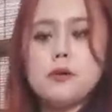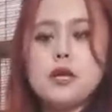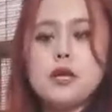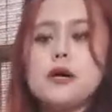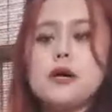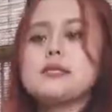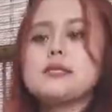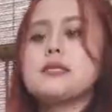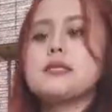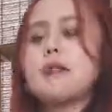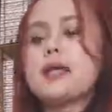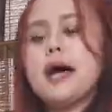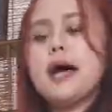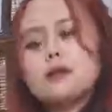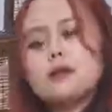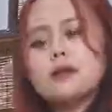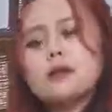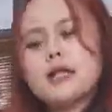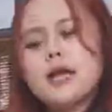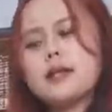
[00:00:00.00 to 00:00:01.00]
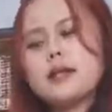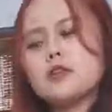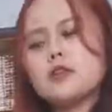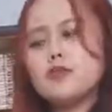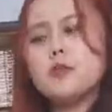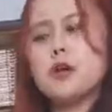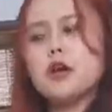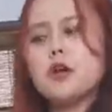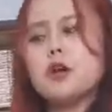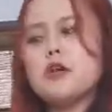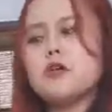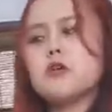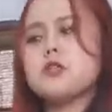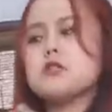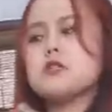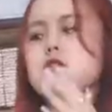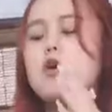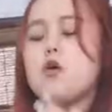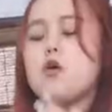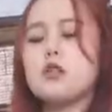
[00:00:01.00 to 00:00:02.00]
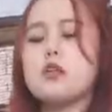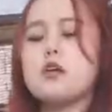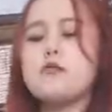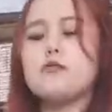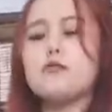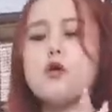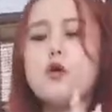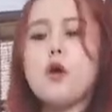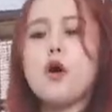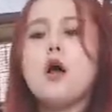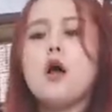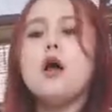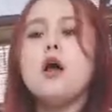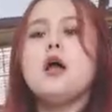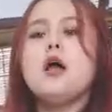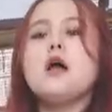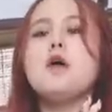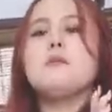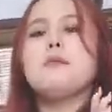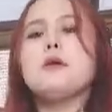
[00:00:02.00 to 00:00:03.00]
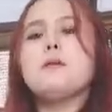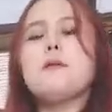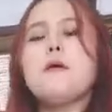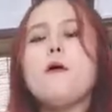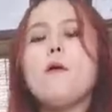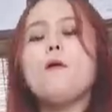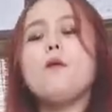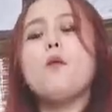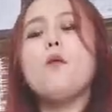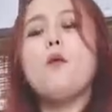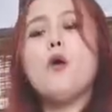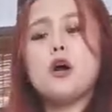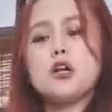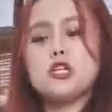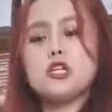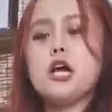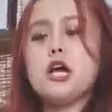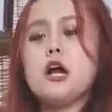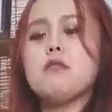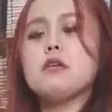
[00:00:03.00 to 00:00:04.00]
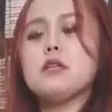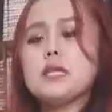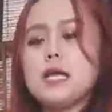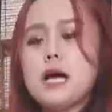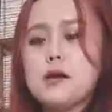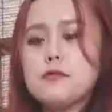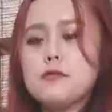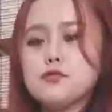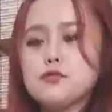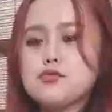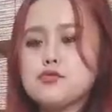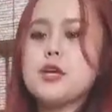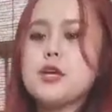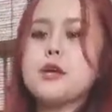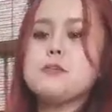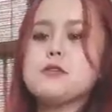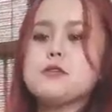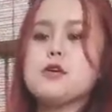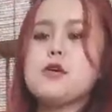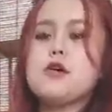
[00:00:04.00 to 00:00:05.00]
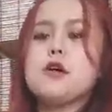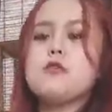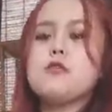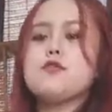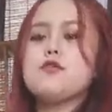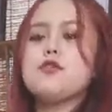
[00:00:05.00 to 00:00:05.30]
because that that coupon code is only for people who watching our live stream so if